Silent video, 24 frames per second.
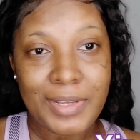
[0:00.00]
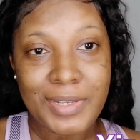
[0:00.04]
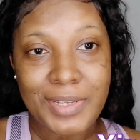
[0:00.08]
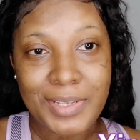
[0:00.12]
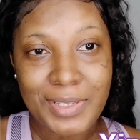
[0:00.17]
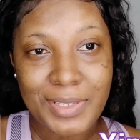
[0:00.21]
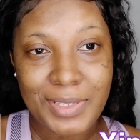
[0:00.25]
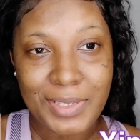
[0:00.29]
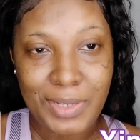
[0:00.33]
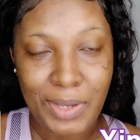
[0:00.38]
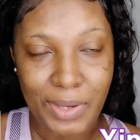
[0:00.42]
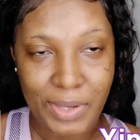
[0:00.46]

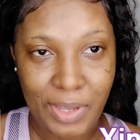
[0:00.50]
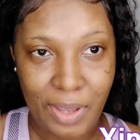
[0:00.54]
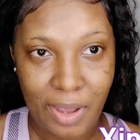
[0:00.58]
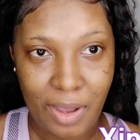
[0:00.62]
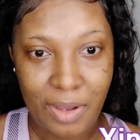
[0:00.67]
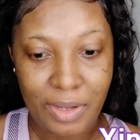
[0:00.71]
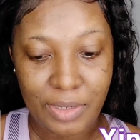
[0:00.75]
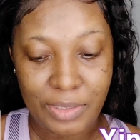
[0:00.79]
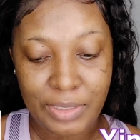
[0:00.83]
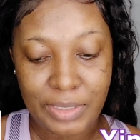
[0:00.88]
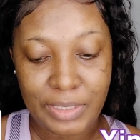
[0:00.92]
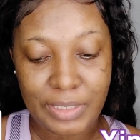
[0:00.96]
So
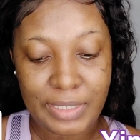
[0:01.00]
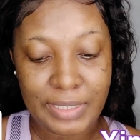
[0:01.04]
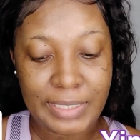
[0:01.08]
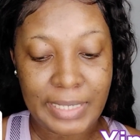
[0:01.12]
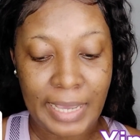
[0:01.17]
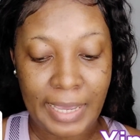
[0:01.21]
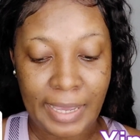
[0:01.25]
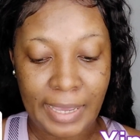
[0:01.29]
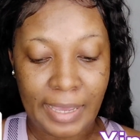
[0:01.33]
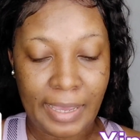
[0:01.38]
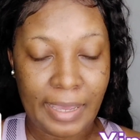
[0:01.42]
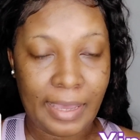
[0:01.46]
y'all,
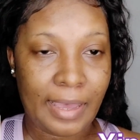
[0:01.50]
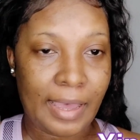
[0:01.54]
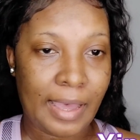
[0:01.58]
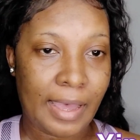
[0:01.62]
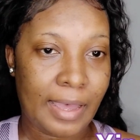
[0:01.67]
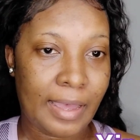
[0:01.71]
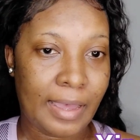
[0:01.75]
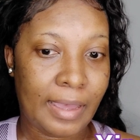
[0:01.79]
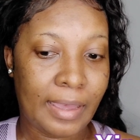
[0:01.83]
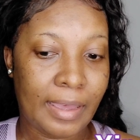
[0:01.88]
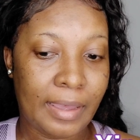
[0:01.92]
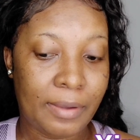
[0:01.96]
today
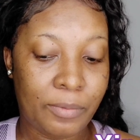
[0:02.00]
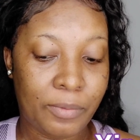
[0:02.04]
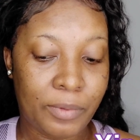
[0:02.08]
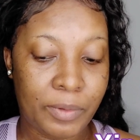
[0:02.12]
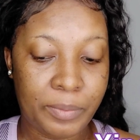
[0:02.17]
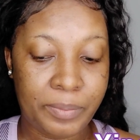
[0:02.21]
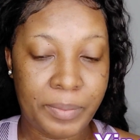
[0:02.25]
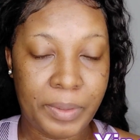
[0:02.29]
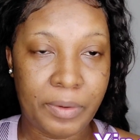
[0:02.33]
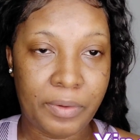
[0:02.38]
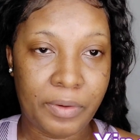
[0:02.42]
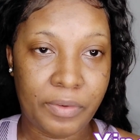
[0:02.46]
I
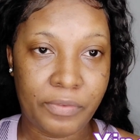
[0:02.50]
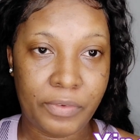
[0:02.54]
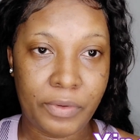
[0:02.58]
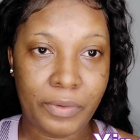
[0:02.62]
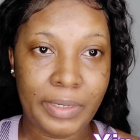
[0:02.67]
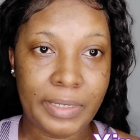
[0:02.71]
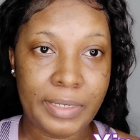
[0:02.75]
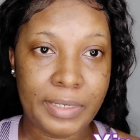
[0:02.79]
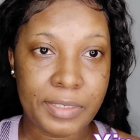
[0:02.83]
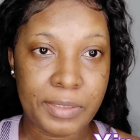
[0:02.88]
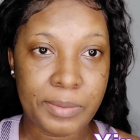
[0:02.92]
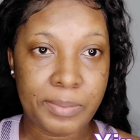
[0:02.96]
will be
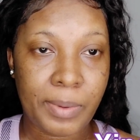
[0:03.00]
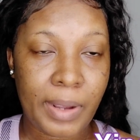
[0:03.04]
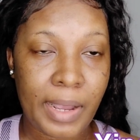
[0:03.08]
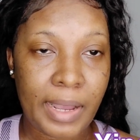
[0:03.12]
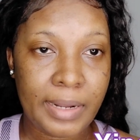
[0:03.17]
reviewing this